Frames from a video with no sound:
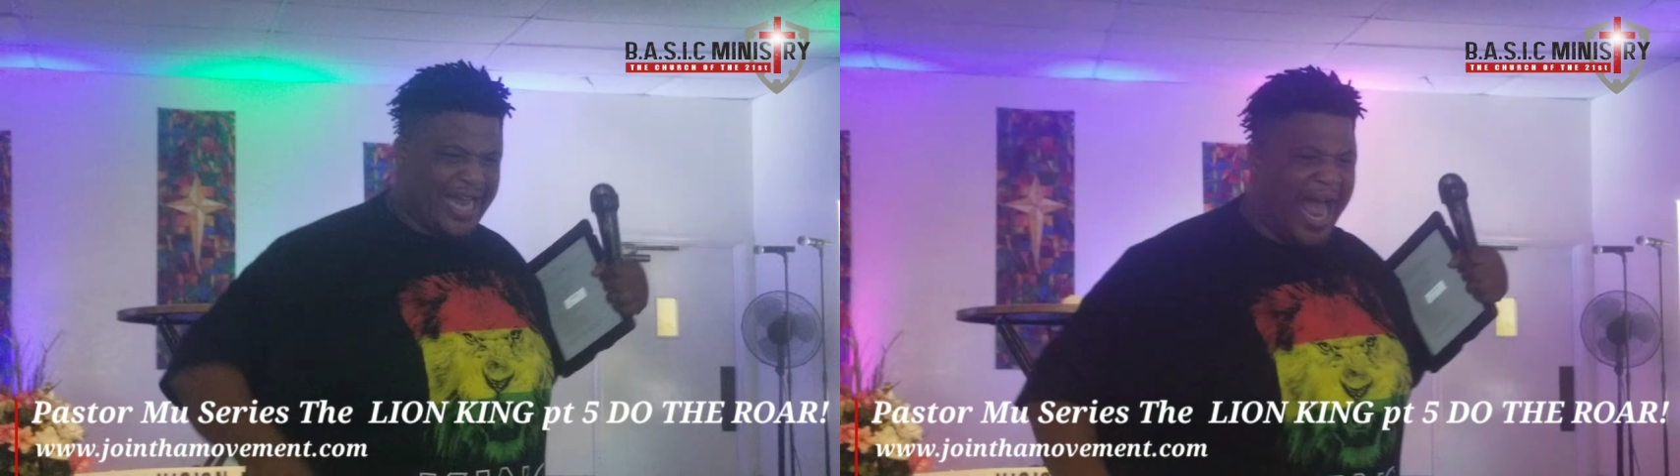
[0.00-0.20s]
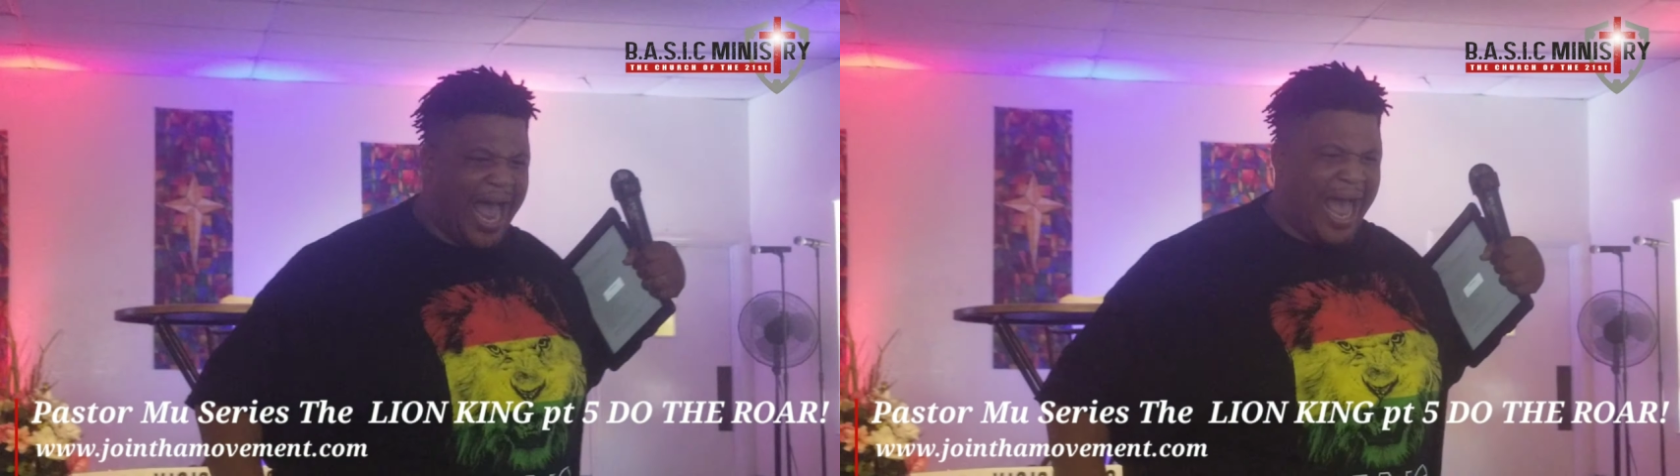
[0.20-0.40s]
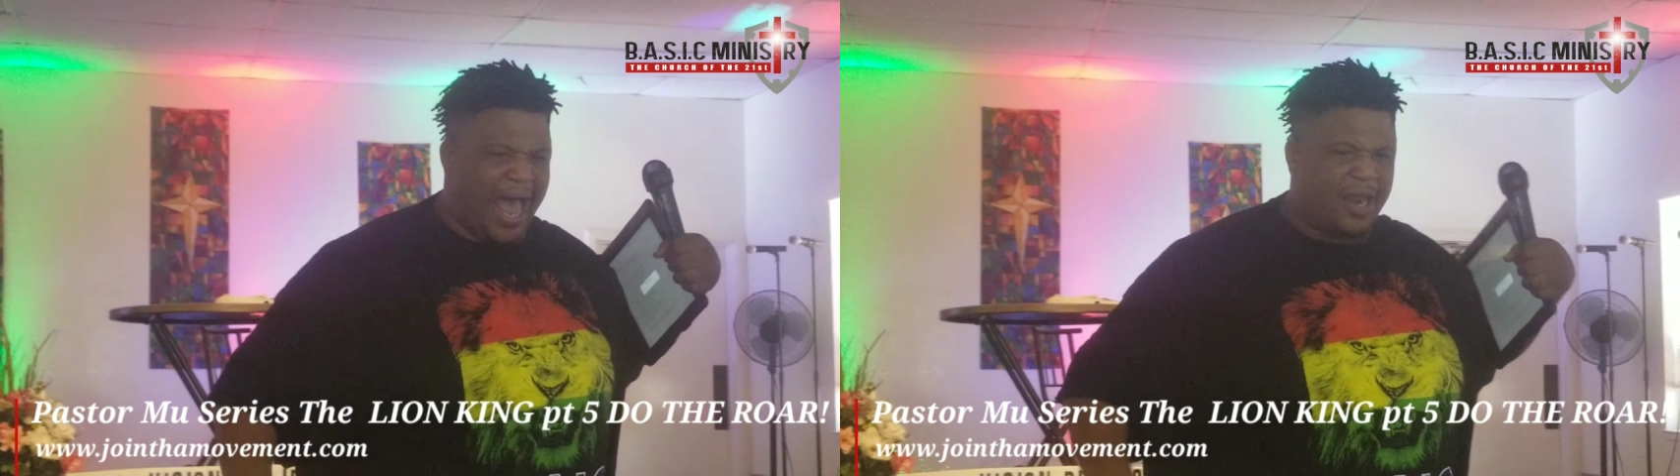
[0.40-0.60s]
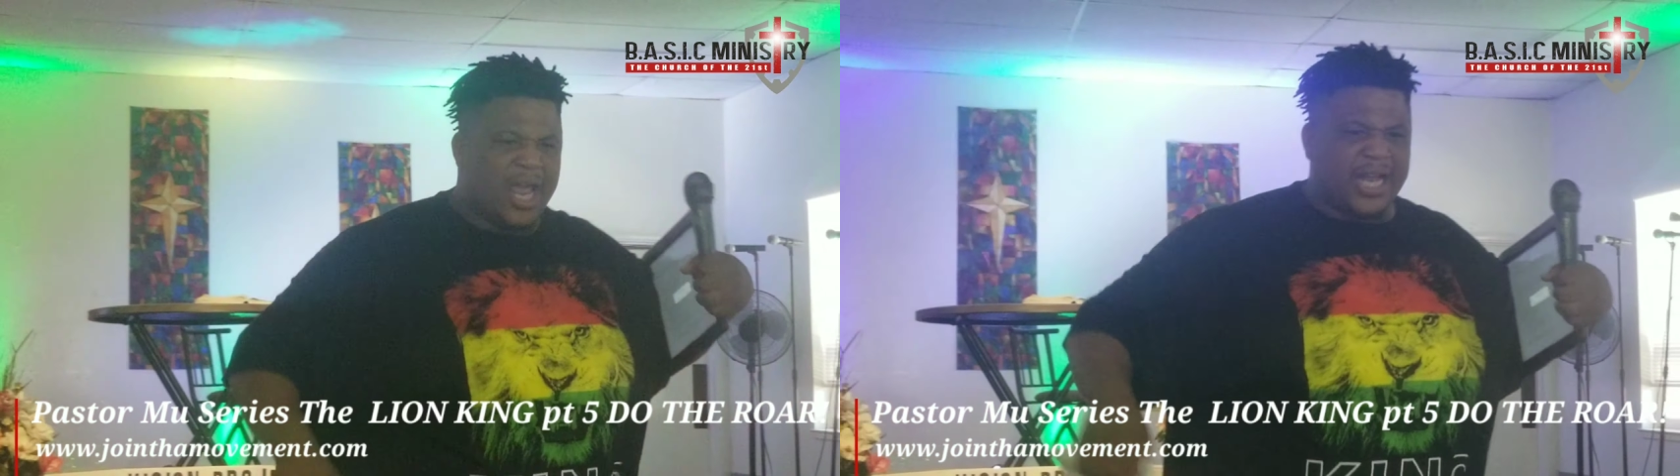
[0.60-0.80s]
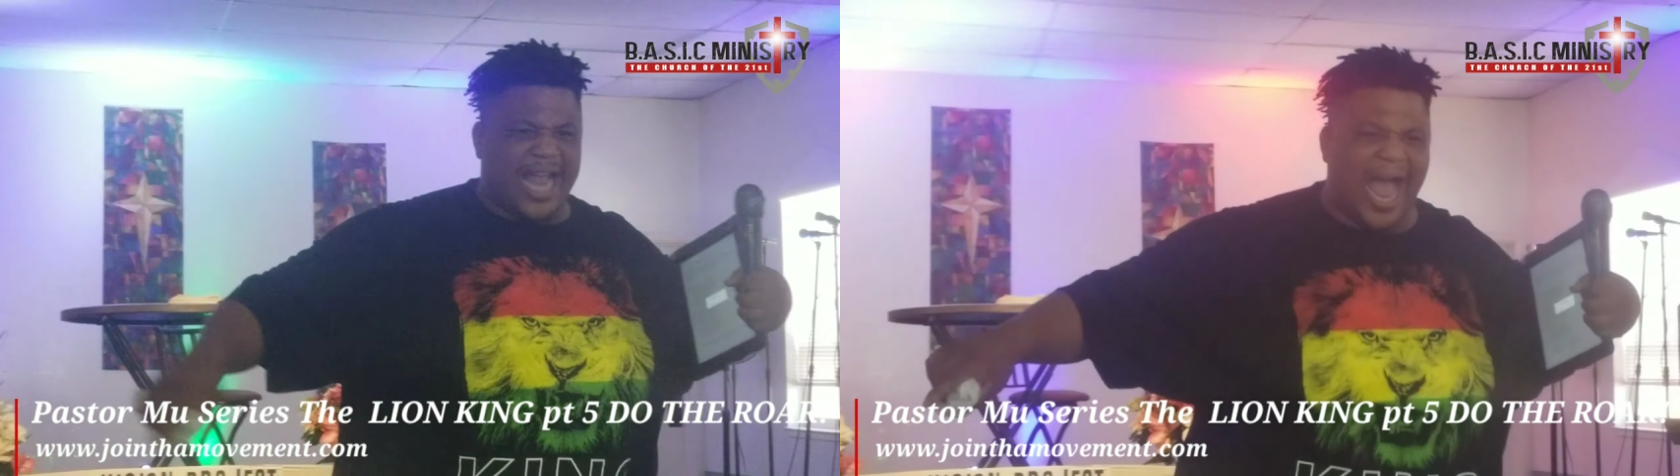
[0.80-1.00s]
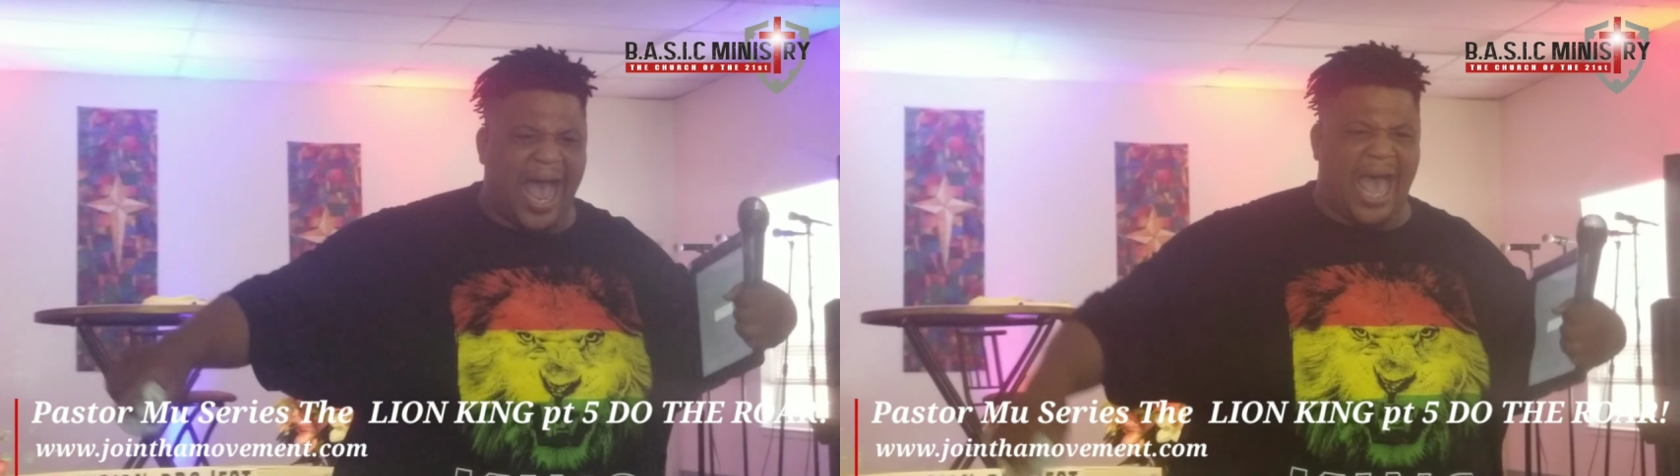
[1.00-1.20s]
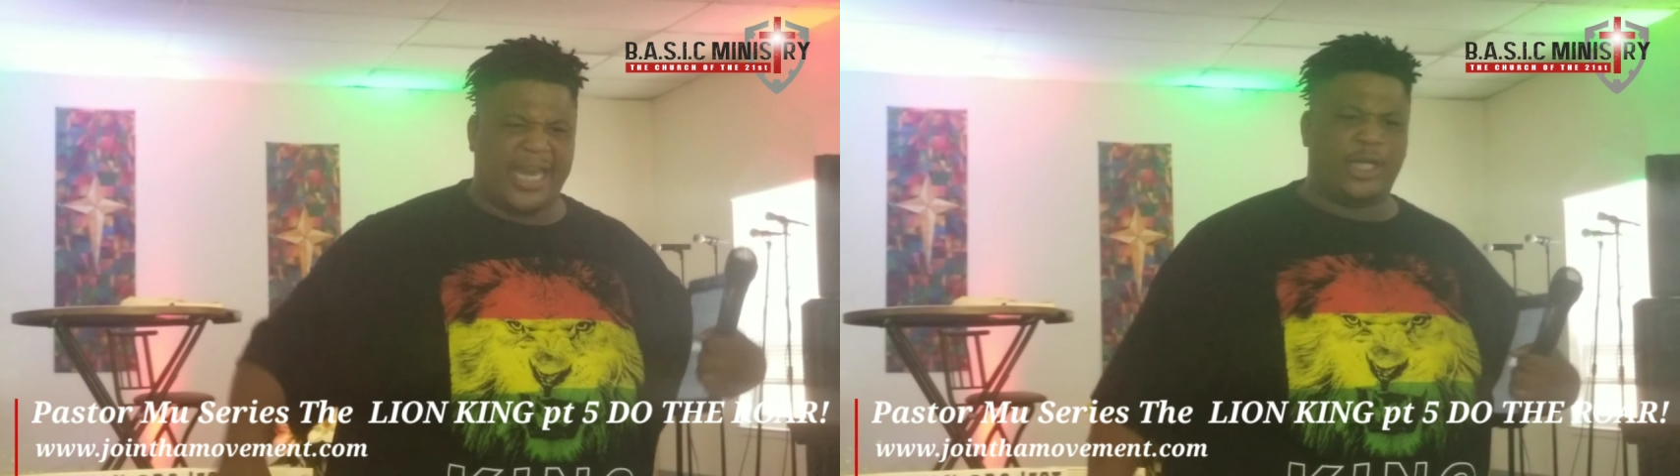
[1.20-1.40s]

God, yes, God.